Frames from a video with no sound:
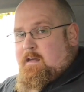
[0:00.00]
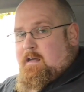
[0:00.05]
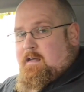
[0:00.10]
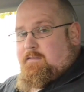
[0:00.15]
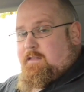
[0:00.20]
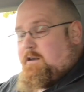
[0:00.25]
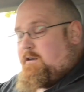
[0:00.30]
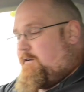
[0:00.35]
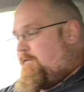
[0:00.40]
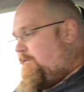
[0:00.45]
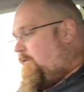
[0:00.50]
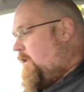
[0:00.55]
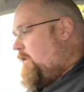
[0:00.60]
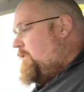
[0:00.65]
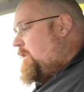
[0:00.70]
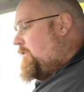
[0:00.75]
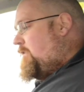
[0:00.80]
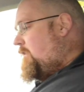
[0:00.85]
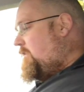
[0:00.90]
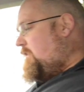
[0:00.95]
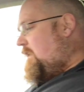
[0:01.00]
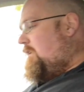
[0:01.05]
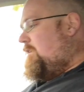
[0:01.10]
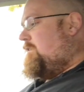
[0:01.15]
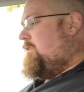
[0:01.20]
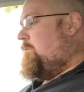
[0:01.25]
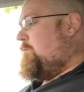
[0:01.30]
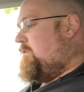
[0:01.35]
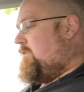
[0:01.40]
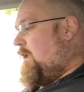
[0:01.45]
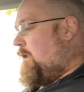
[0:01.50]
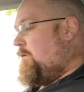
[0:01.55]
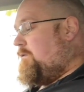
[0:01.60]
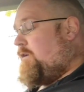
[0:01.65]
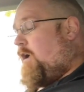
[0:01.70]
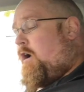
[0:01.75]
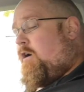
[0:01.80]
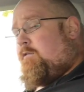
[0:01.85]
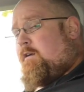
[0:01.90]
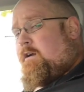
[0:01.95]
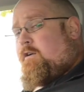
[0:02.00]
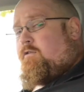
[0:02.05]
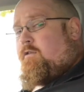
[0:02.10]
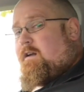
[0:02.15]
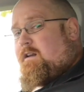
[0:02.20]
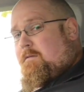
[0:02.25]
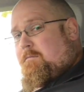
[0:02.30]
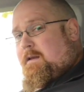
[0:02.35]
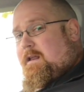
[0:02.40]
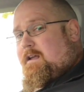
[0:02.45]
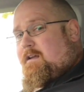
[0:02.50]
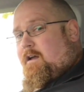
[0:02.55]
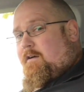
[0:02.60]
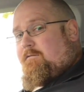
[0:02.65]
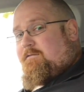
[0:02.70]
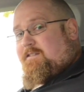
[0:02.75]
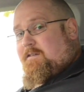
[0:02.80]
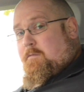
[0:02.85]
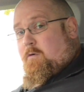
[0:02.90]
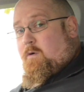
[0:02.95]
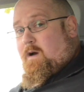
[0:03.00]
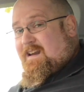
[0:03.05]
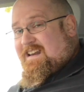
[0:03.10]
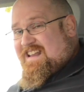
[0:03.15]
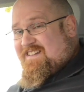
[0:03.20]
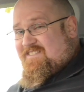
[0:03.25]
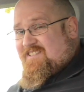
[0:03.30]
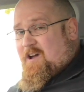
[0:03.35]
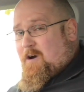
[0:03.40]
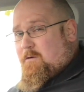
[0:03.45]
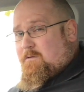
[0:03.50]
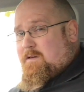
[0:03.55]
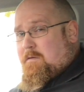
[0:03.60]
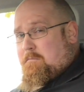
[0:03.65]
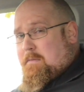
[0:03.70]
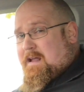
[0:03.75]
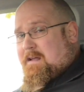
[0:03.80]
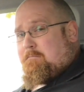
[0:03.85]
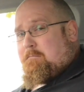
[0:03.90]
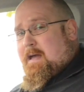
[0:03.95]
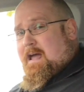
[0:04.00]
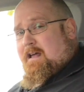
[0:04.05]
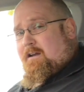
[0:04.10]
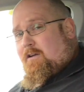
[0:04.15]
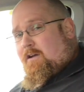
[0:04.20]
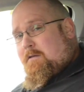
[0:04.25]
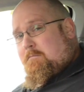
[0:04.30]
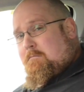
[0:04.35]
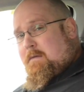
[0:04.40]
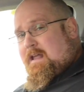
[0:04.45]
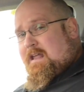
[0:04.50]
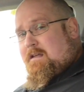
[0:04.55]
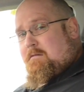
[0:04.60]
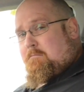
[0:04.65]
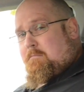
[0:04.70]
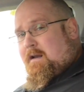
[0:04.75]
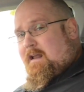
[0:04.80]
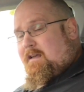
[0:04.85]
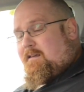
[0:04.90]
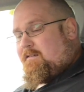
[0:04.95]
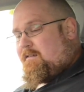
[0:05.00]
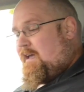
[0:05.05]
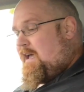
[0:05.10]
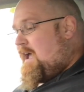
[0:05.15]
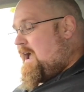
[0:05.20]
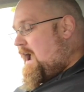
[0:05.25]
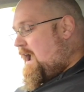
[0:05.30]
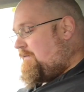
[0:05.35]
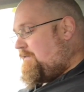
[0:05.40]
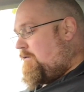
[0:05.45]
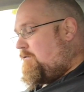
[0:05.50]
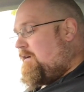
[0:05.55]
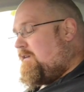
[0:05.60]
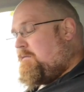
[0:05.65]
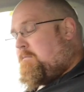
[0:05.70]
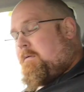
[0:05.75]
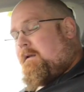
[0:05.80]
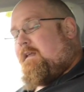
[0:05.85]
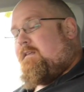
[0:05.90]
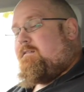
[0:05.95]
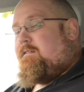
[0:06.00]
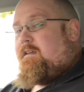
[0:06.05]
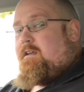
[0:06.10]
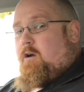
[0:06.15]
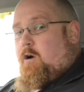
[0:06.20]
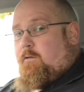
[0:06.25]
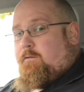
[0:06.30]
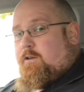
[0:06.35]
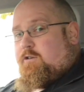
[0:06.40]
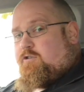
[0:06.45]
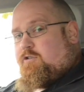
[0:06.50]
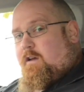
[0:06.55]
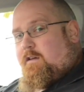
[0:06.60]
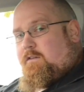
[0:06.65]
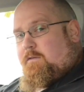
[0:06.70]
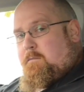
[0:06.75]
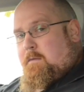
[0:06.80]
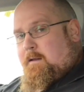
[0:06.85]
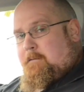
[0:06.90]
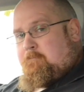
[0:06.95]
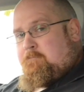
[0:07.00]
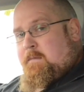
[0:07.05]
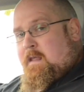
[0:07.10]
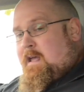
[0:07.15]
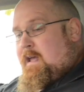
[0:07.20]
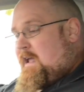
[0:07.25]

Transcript: Then you find that the seats themselves are incredibly comfortable and even hold a big bear like me in place, and there is plenty of adjustment.